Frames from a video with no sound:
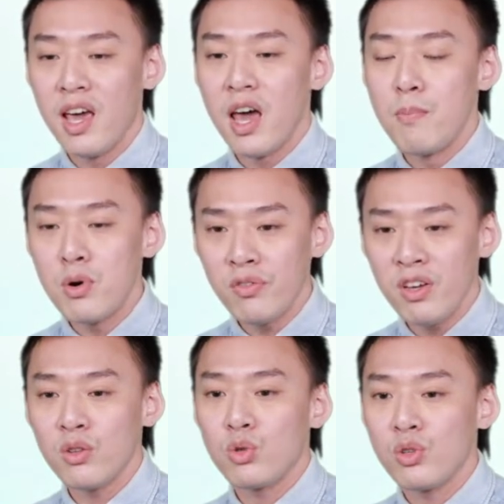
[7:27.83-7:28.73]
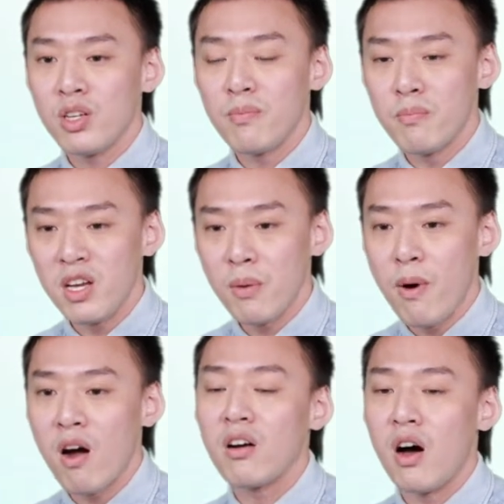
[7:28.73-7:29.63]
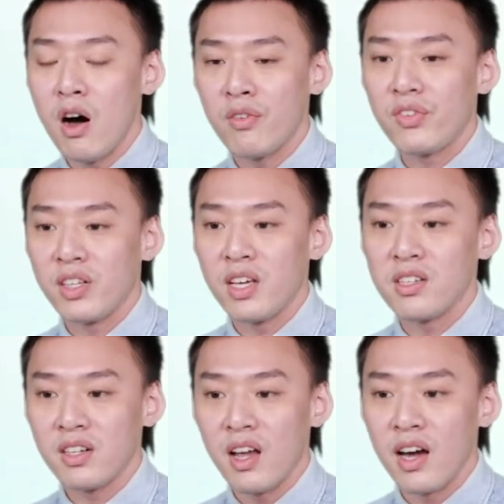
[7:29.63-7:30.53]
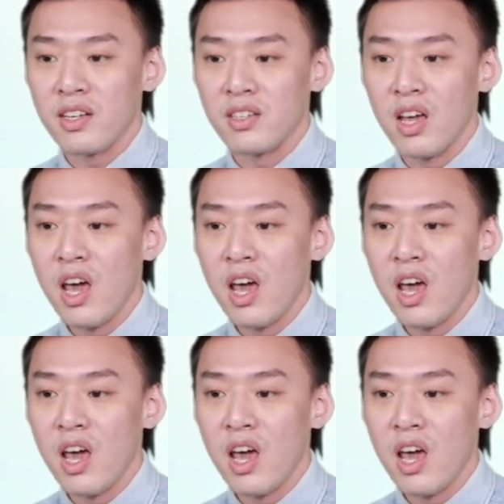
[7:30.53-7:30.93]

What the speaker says: And moving on to the middle part of the slide,